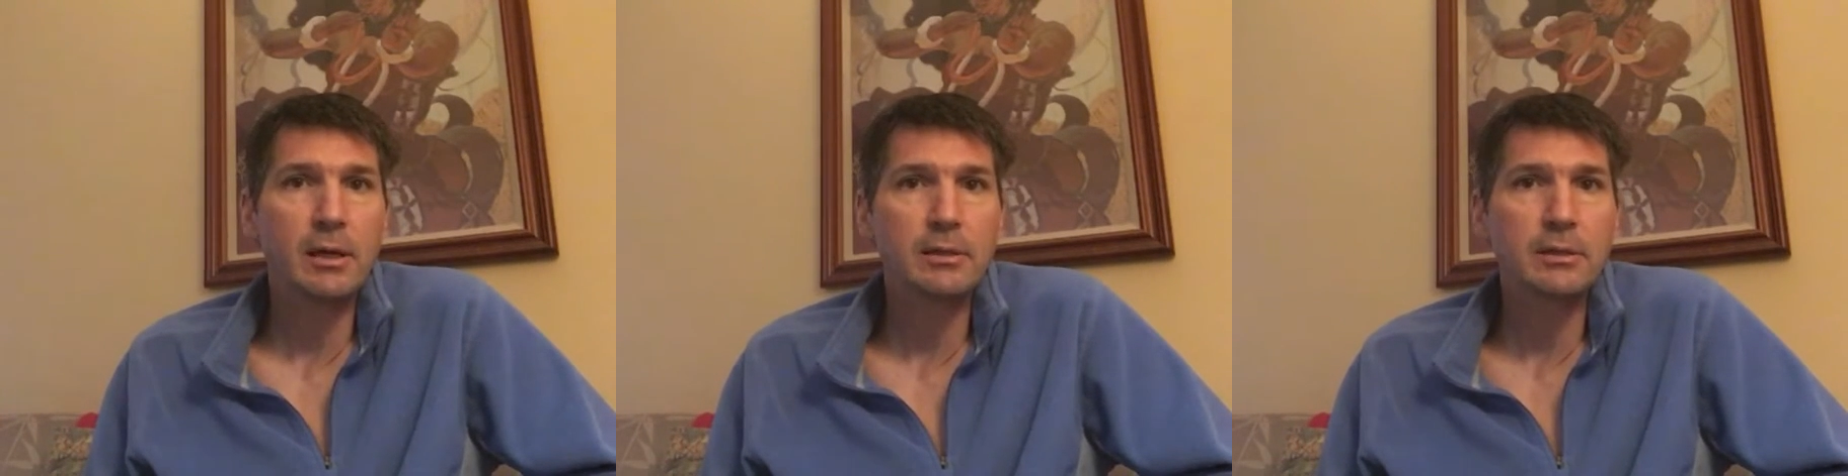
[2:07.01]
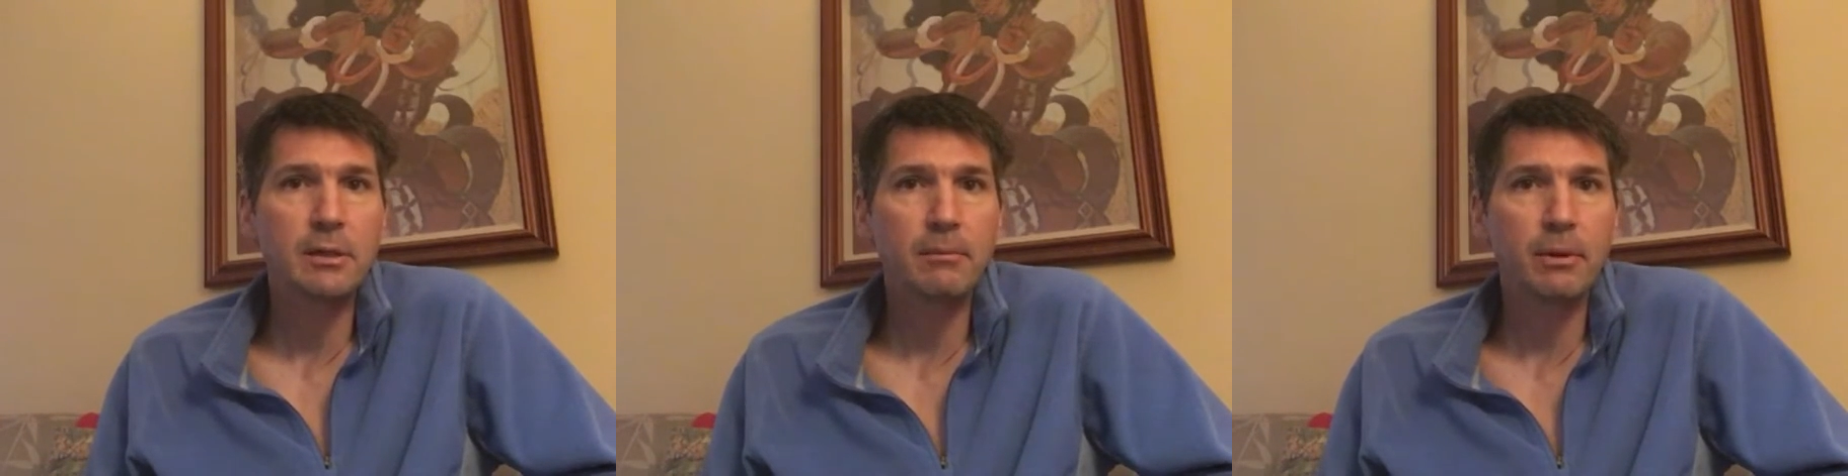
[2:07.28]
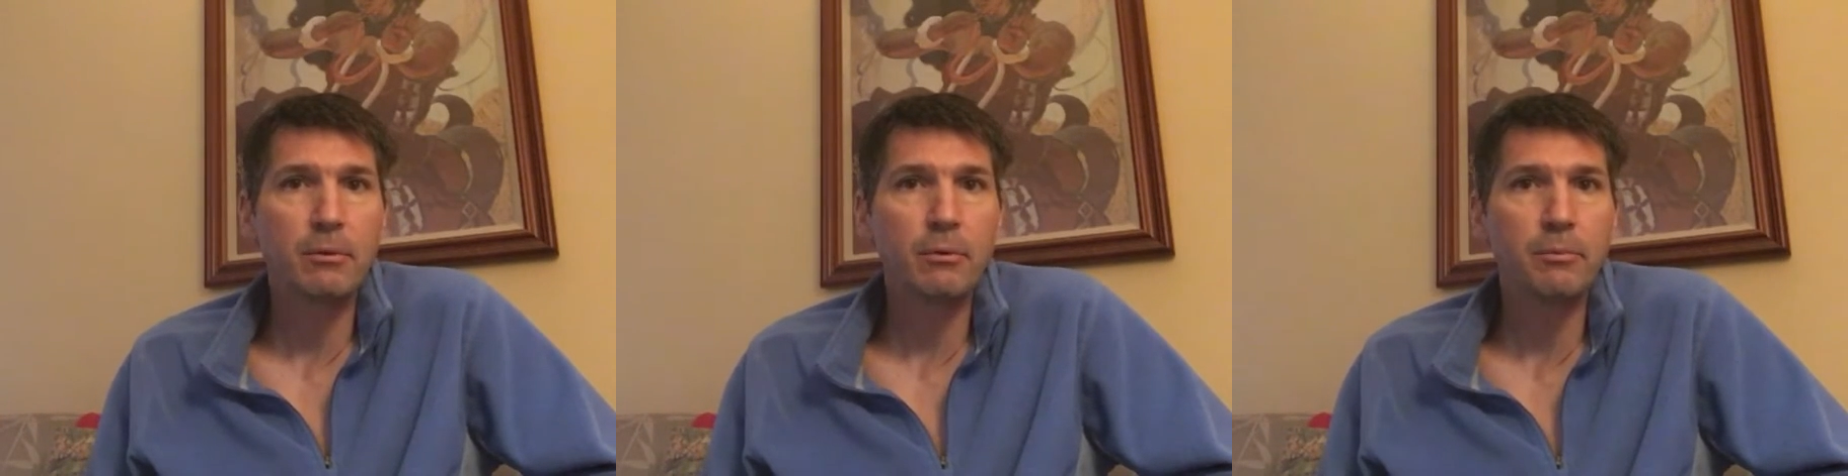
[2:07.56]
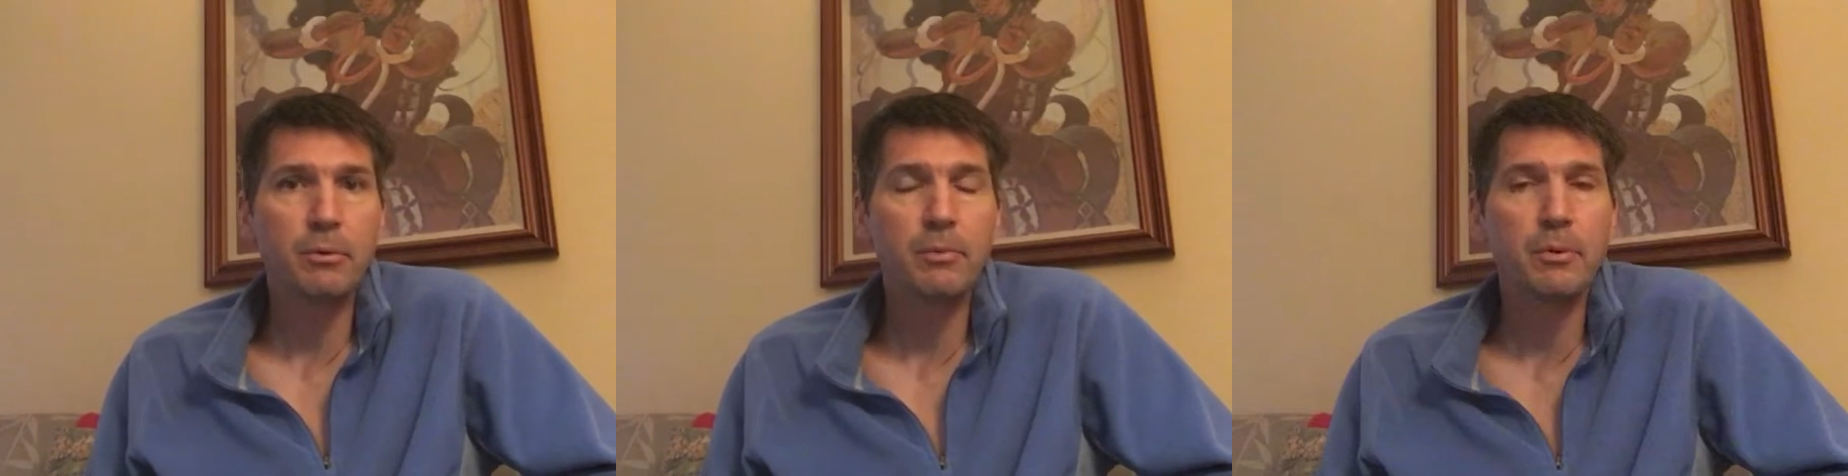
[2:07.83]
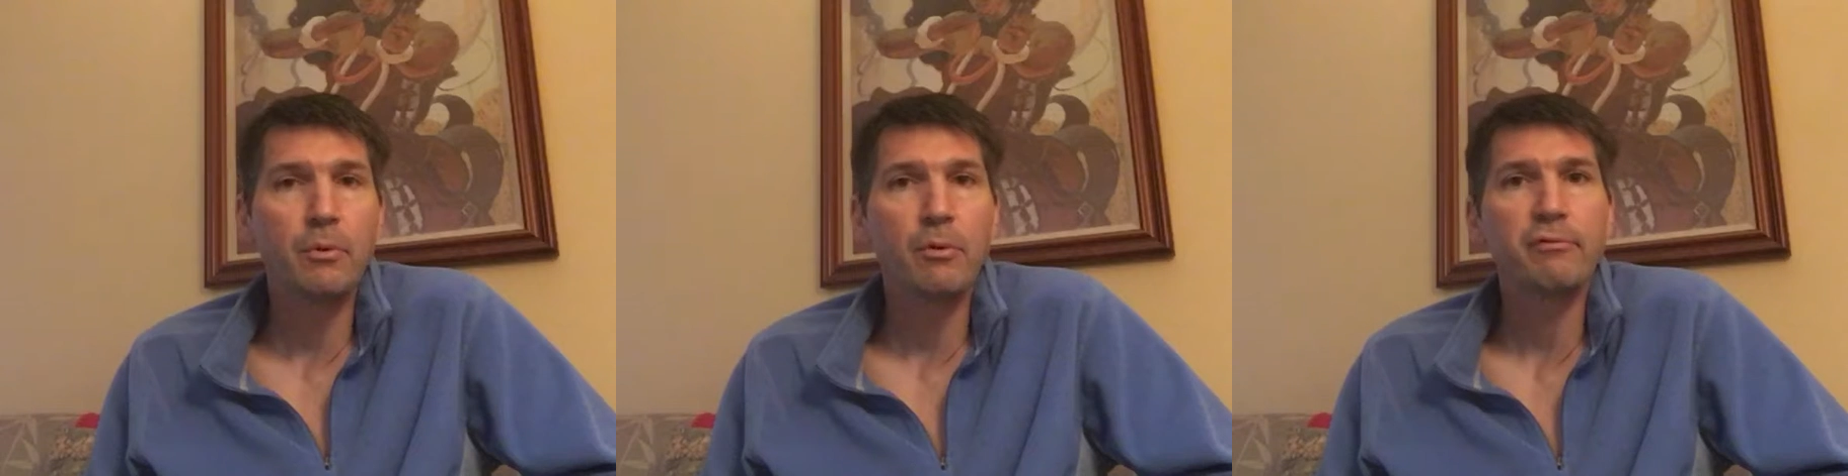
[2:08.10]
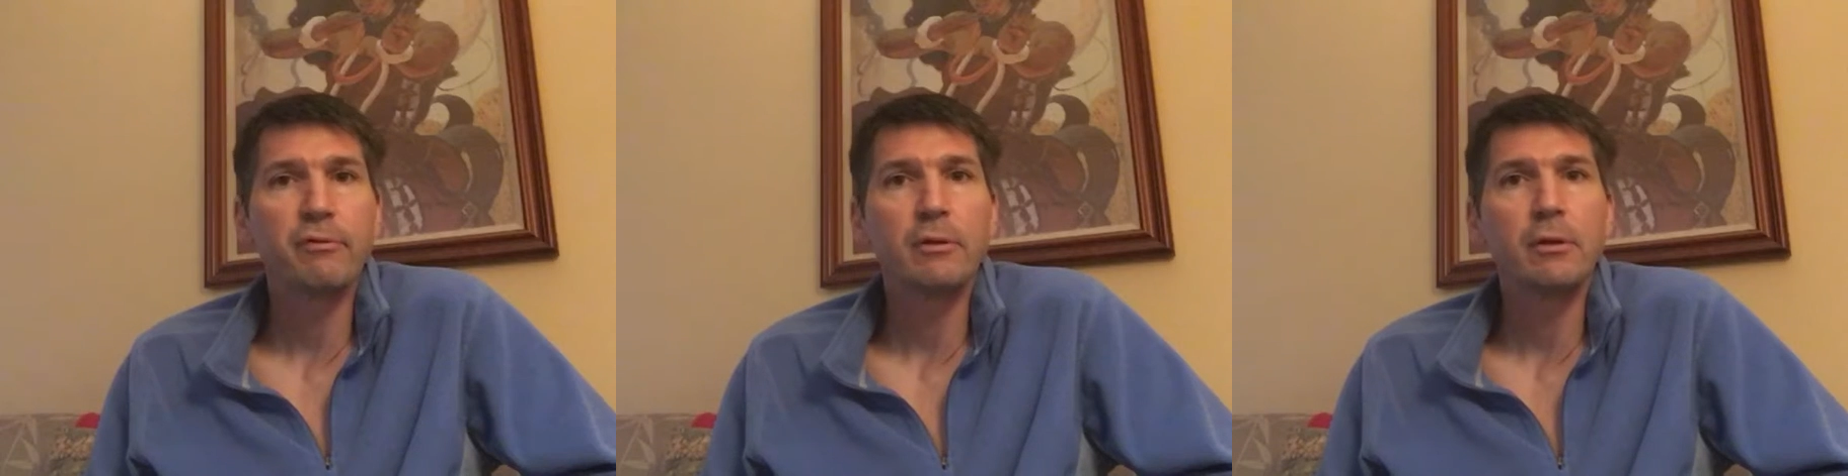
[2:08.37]
sublingual
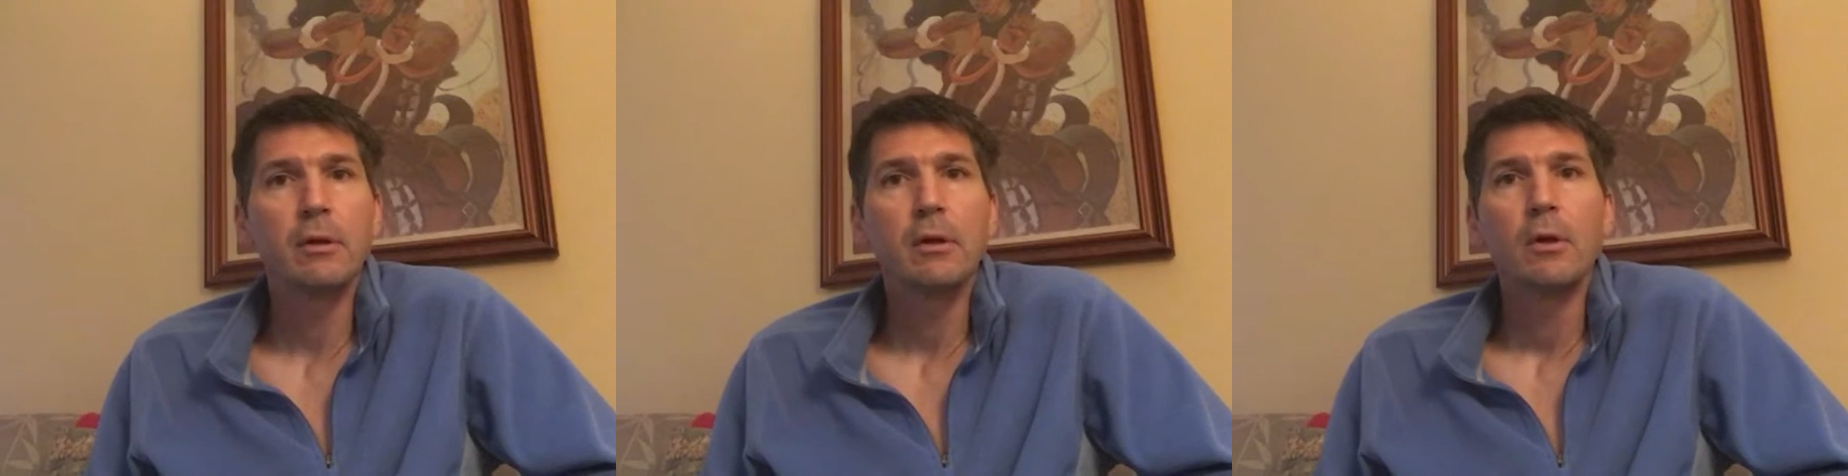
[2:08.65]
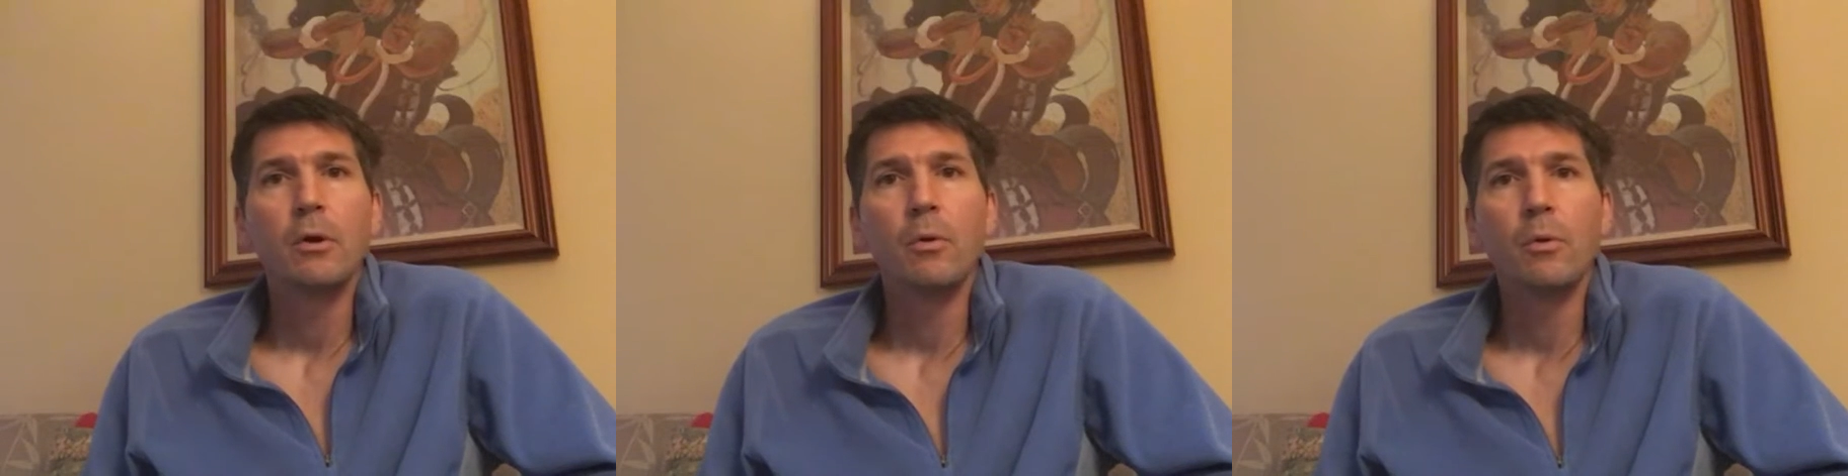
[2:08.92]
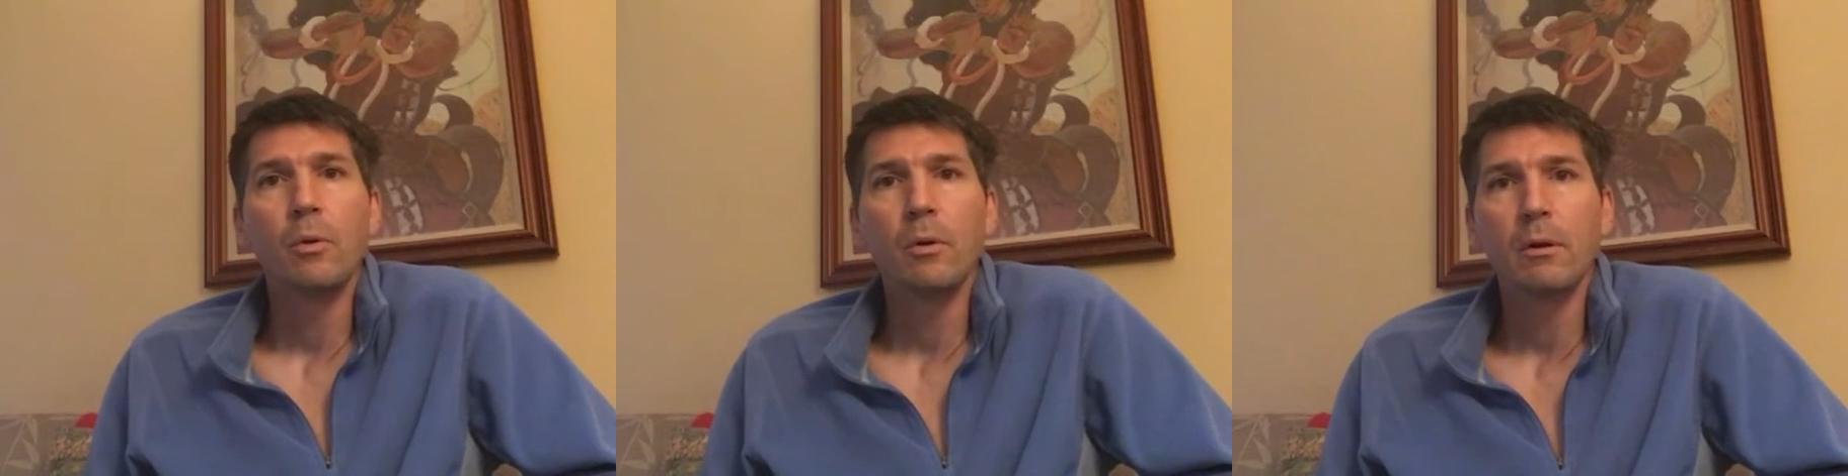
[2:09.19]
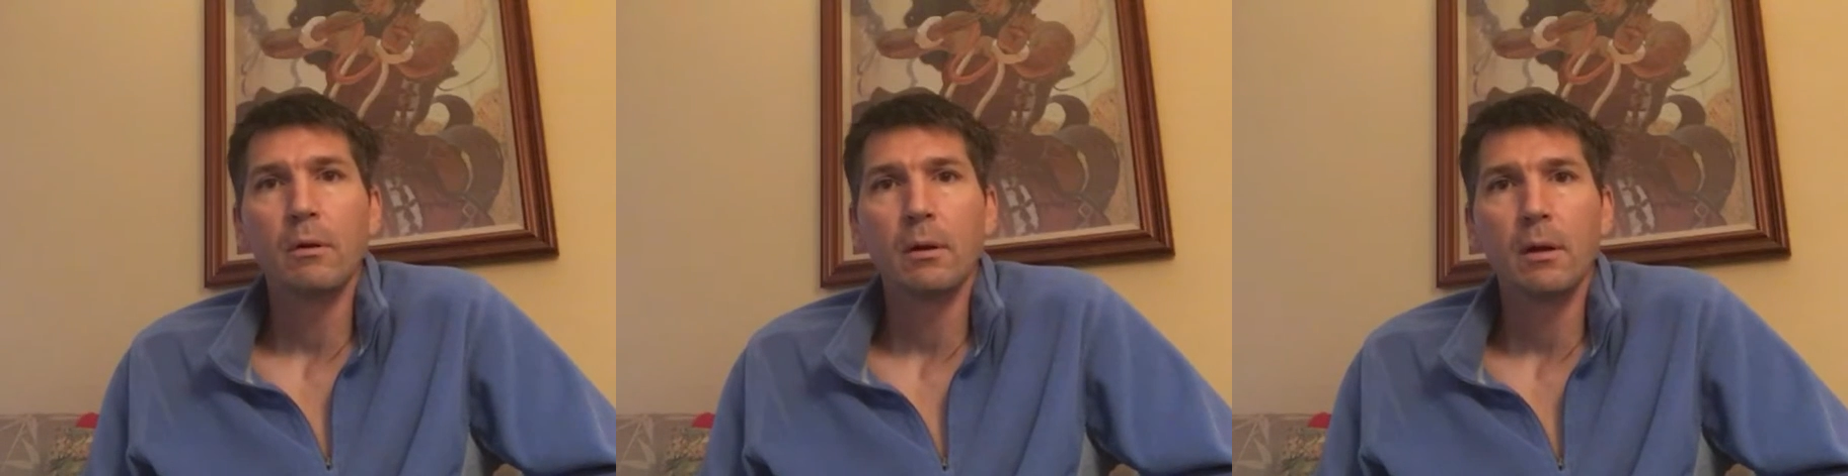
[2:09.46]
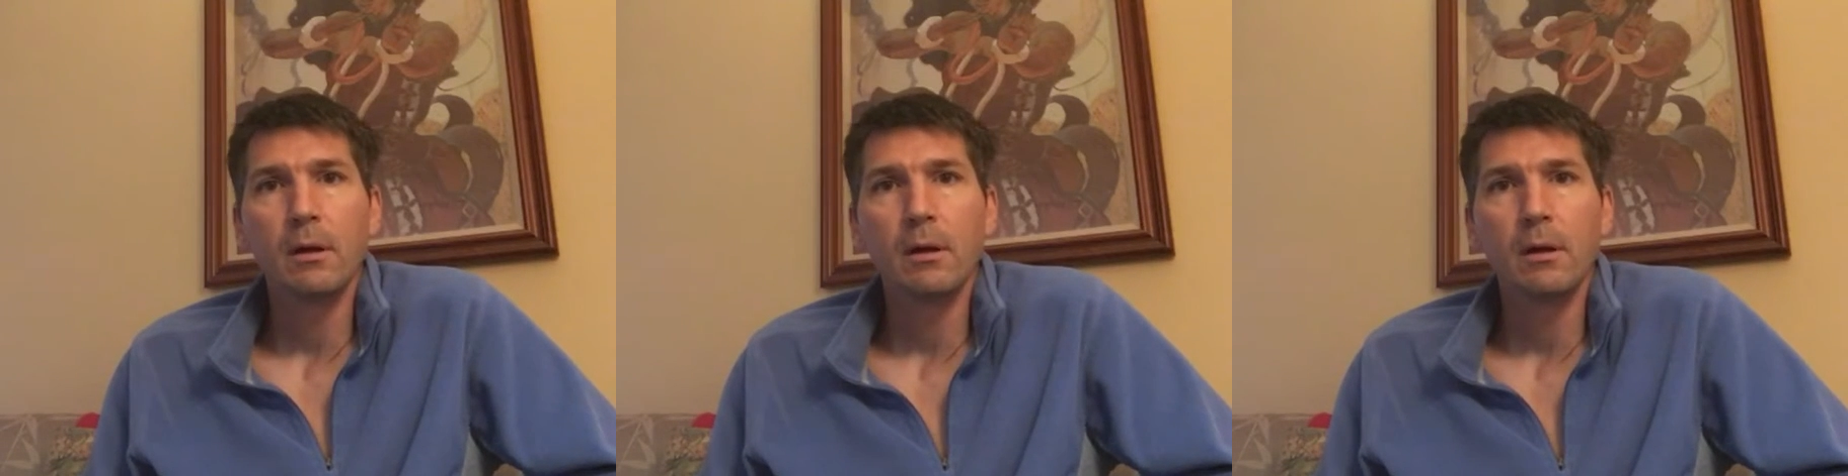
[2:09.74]
buprenorphine or